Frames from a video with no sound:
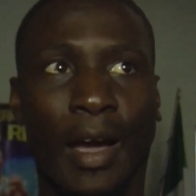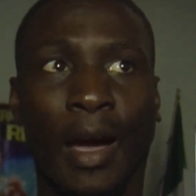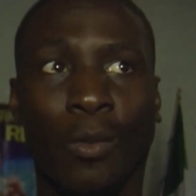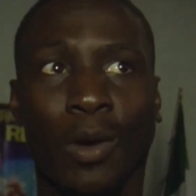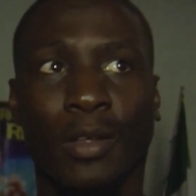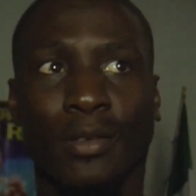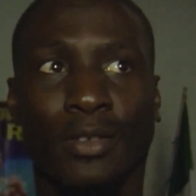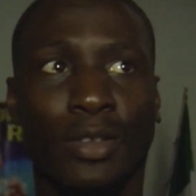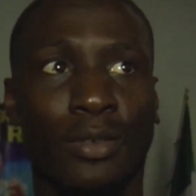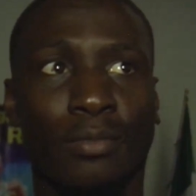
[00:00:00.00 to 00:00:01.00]
I want
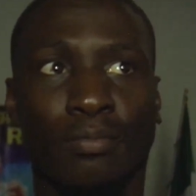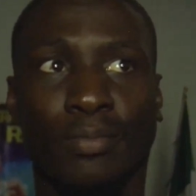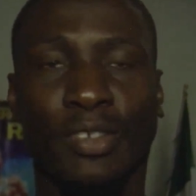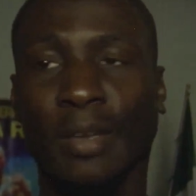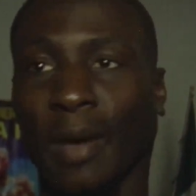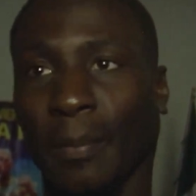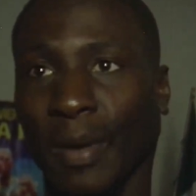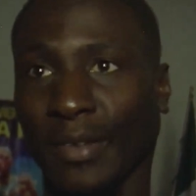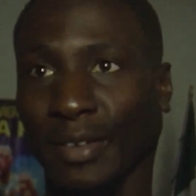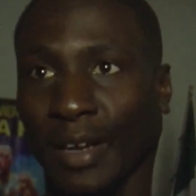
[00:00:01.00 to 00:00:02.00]
to see my
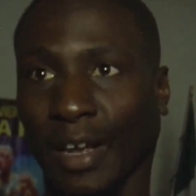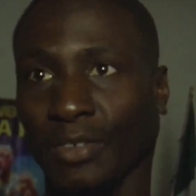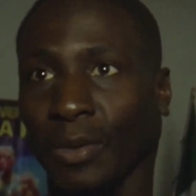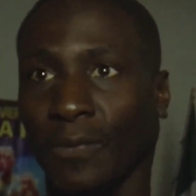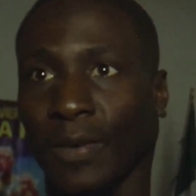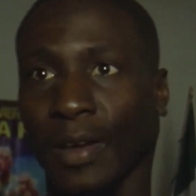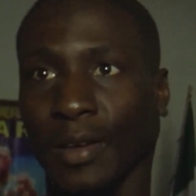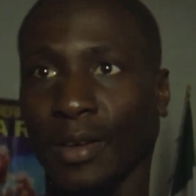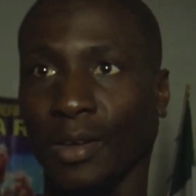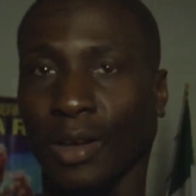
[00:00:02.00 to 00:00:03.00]
best in an actual
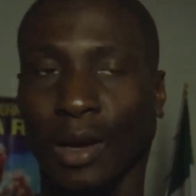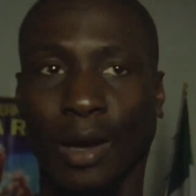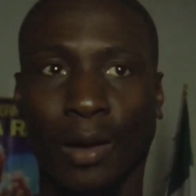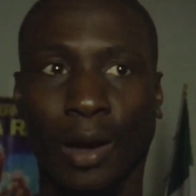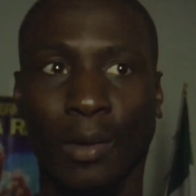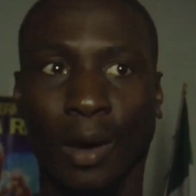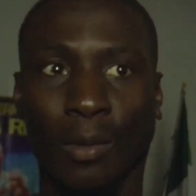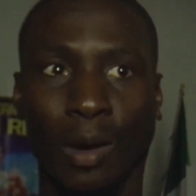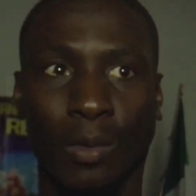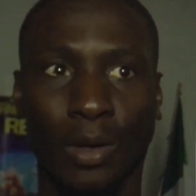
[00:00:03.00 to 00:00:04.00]
fight. You know,
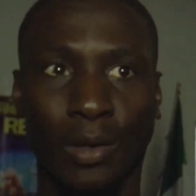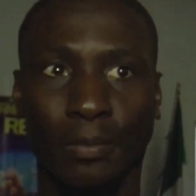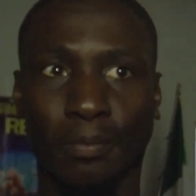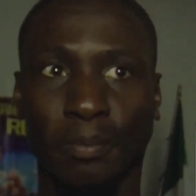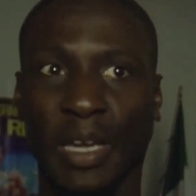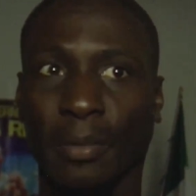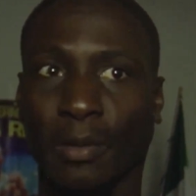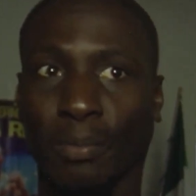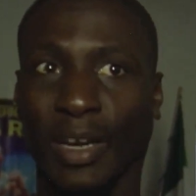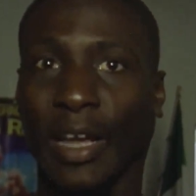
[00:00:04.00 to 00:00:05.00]
I want to be able
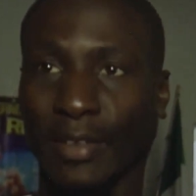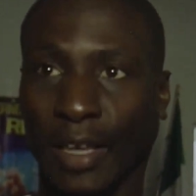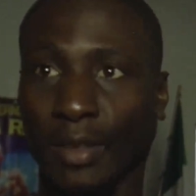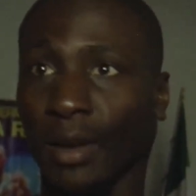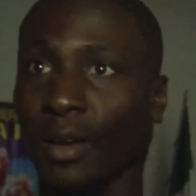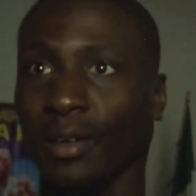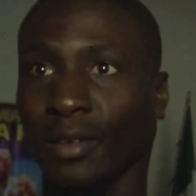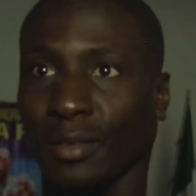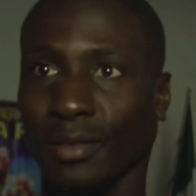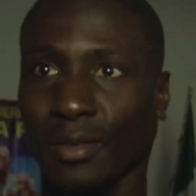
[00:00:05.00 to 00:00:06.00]
to bring out that
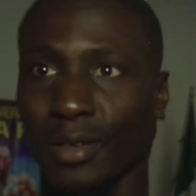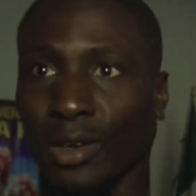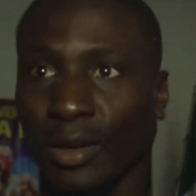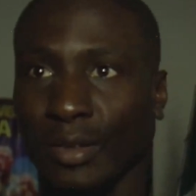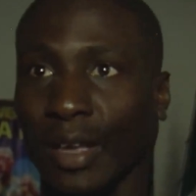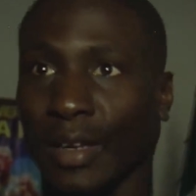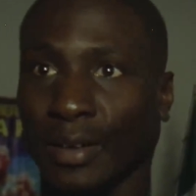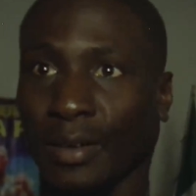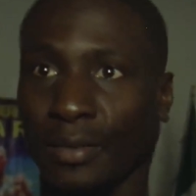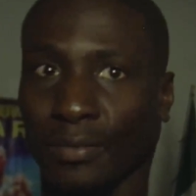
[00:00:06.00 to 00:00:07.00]
dog, you know, inside
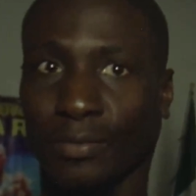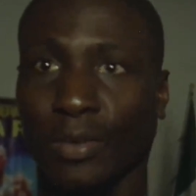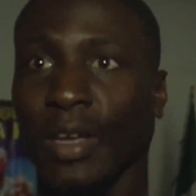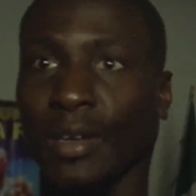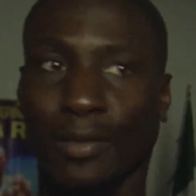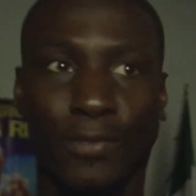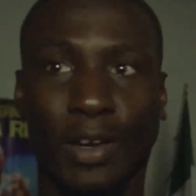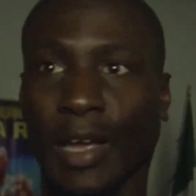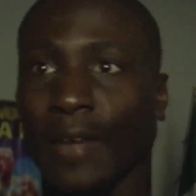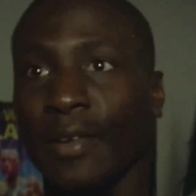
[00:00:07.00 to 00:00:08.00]
of the ring in
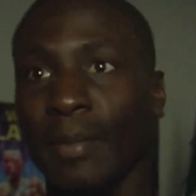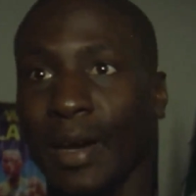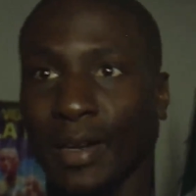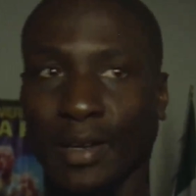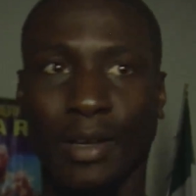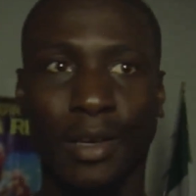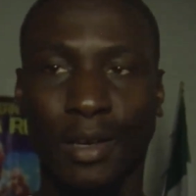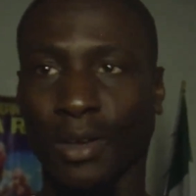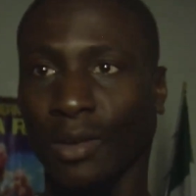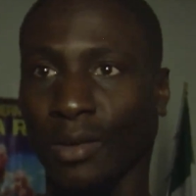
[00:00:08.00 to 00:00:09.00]
front of everybody.
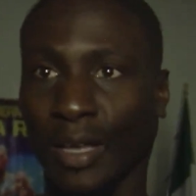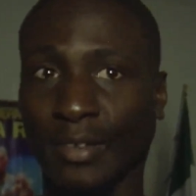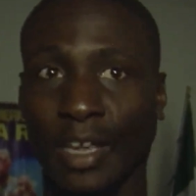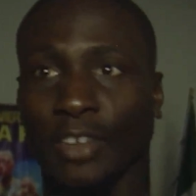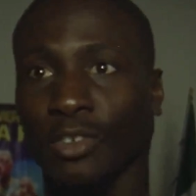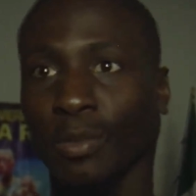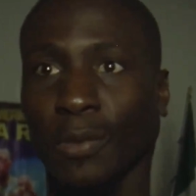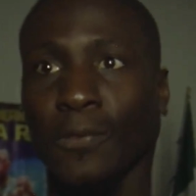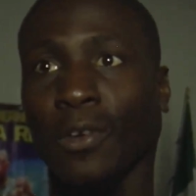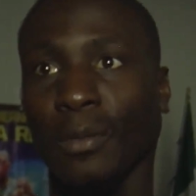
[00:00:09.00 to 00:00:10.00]
You know, that's the actual
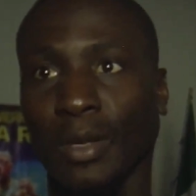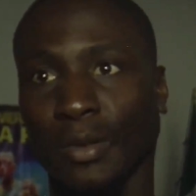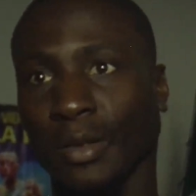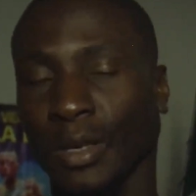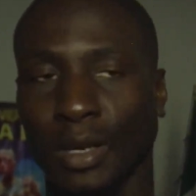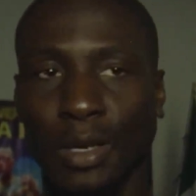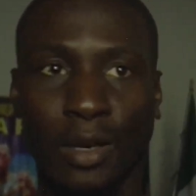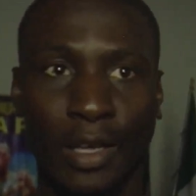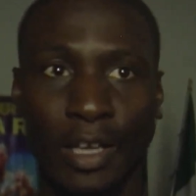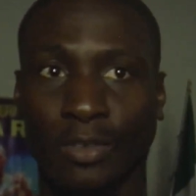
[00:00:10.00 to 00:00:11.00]
performance.
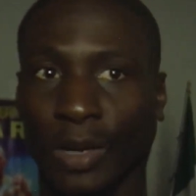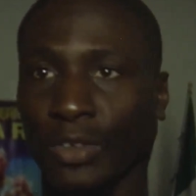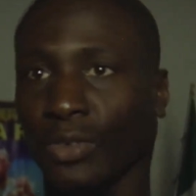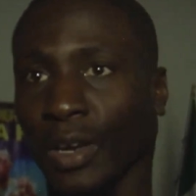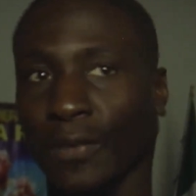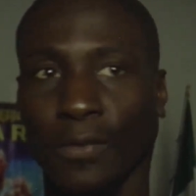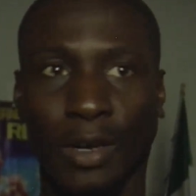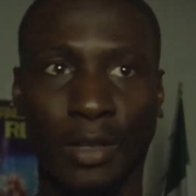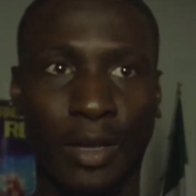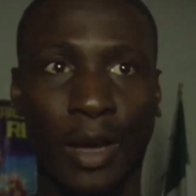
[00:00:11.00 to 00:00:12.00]
And that's what I train for.
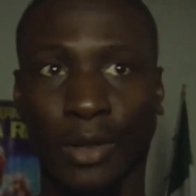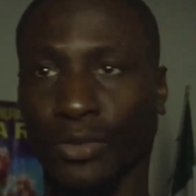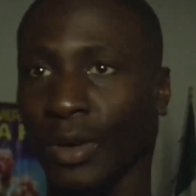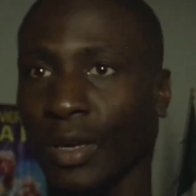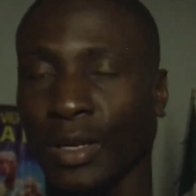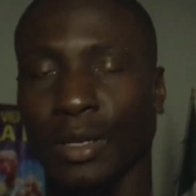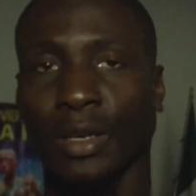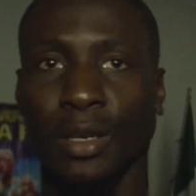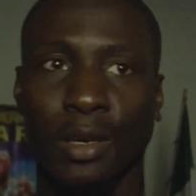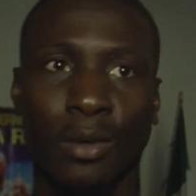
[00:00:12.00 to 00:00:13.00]
That's how I train,
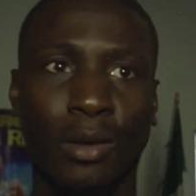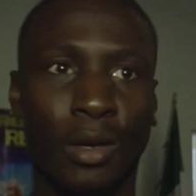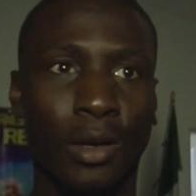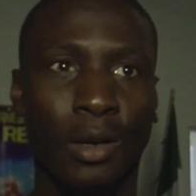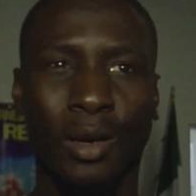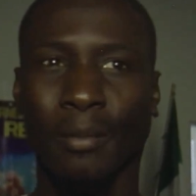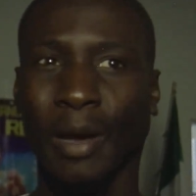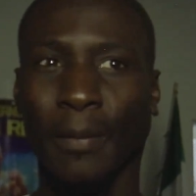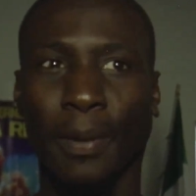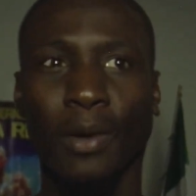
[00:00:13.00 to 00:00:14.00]
you know.
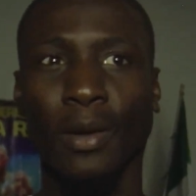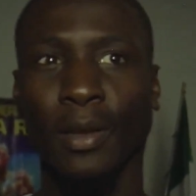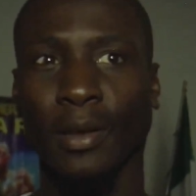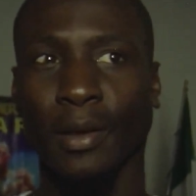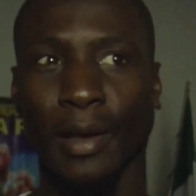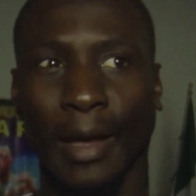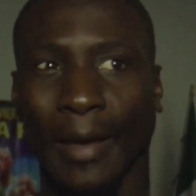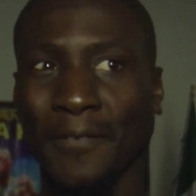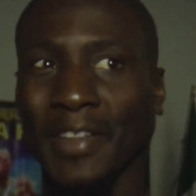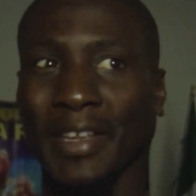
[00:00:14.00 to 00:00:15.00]
My opponent,
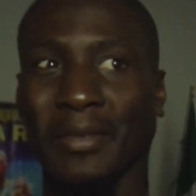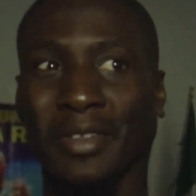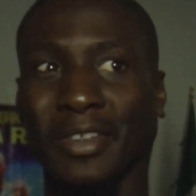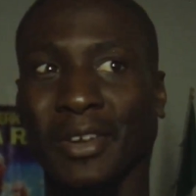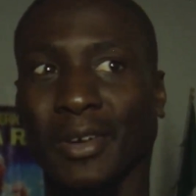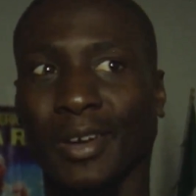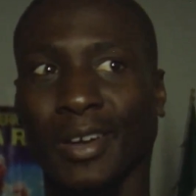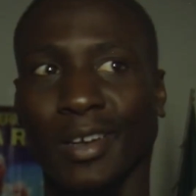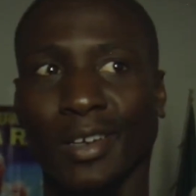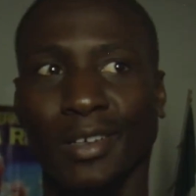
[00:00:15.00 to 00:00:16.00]
I felt like he was a
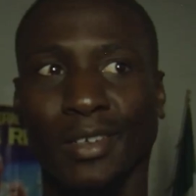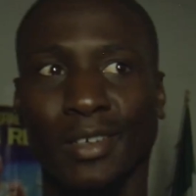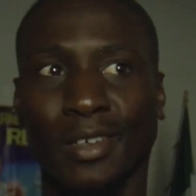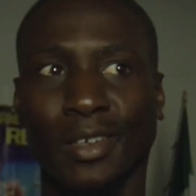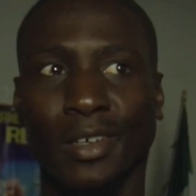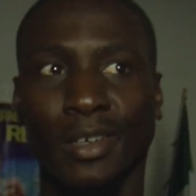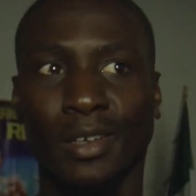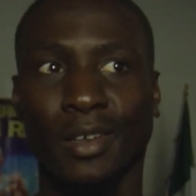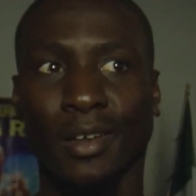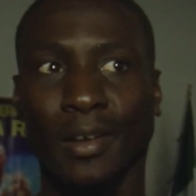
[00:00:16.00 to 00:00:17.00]
little
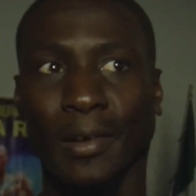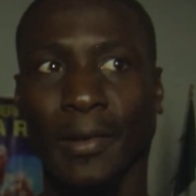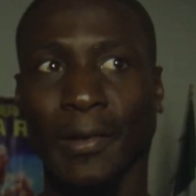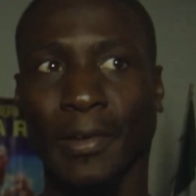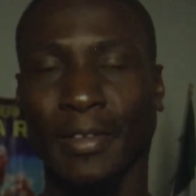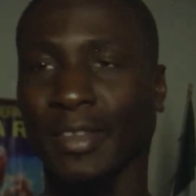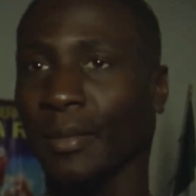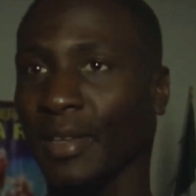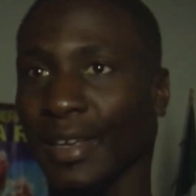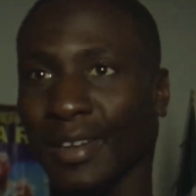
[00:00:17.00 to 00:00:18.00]

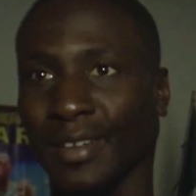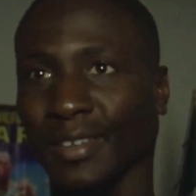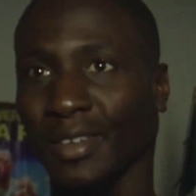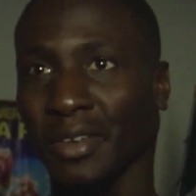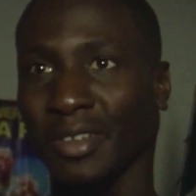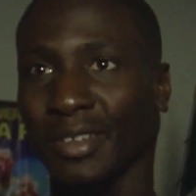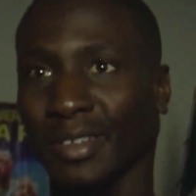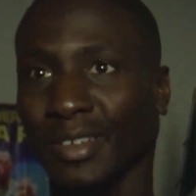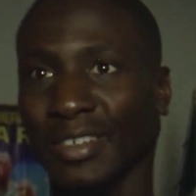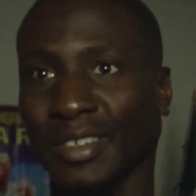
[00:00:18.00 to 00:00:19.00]
intimidated, you know, just
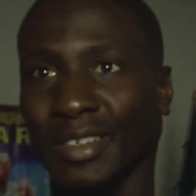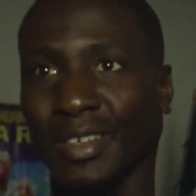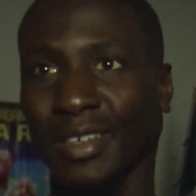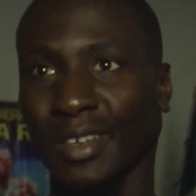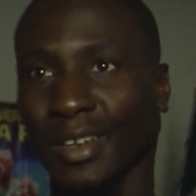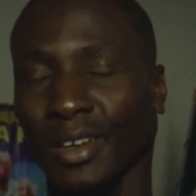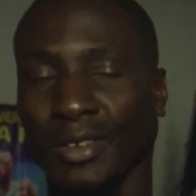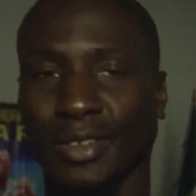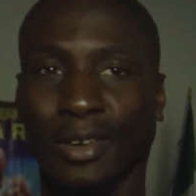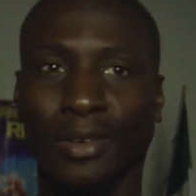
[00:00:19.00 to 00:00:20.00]
initially, you know.
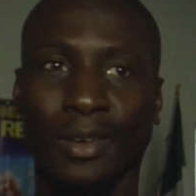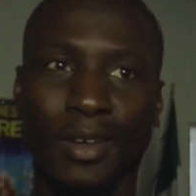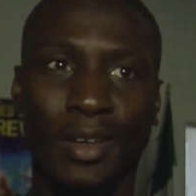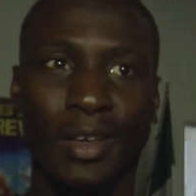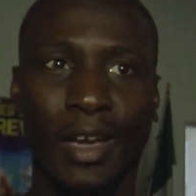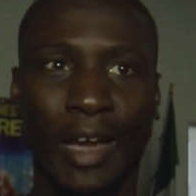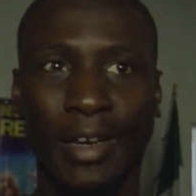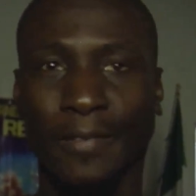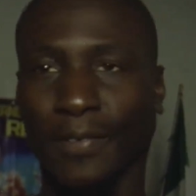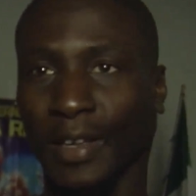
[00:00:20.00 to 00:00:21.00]
So I
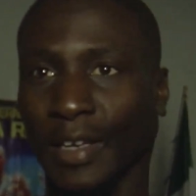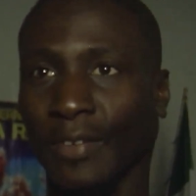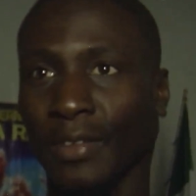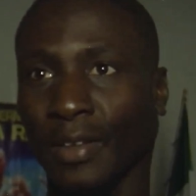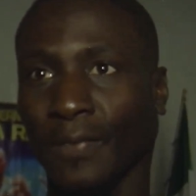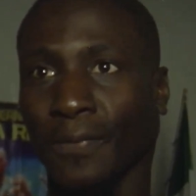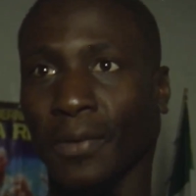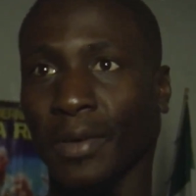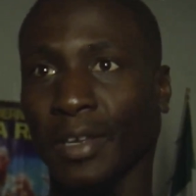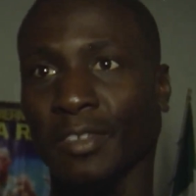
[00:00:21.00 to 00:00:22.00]
didn't feel like he really
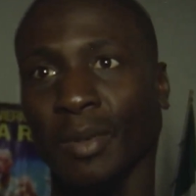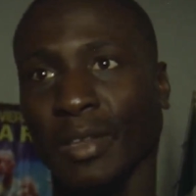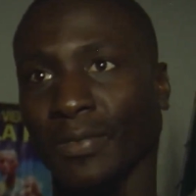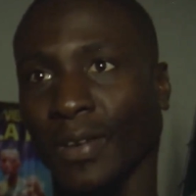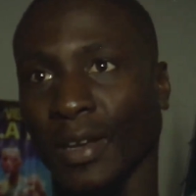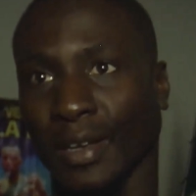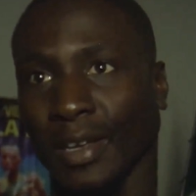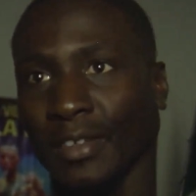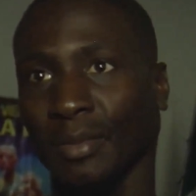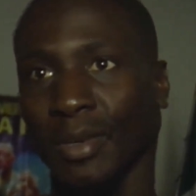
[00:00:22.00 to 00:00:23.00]
fought his best fight
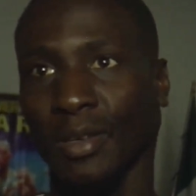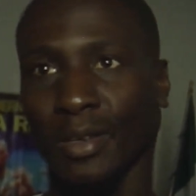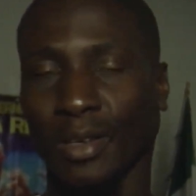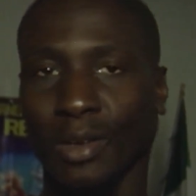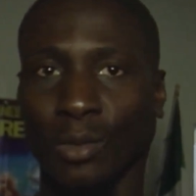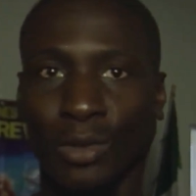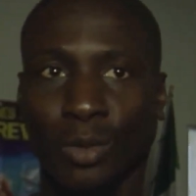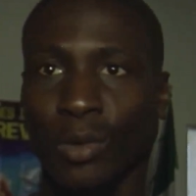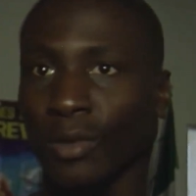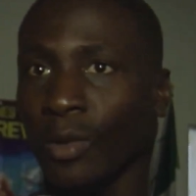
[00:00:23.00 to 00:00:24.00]
against me, you know, which
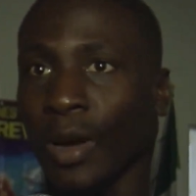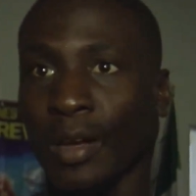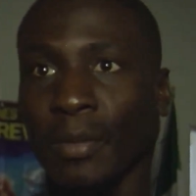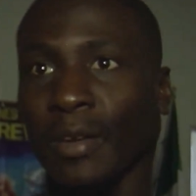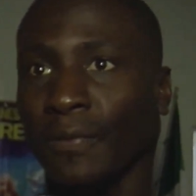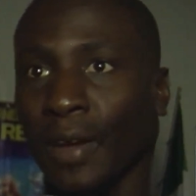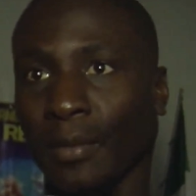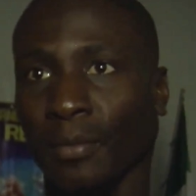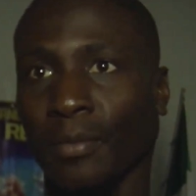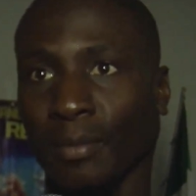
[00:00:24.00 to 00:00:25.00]
would require me to fight
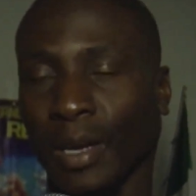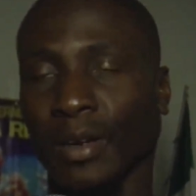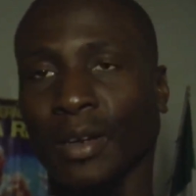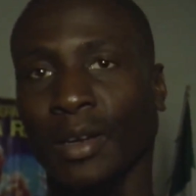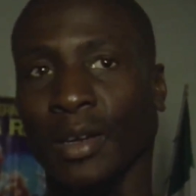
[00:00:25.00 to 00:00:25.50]
better.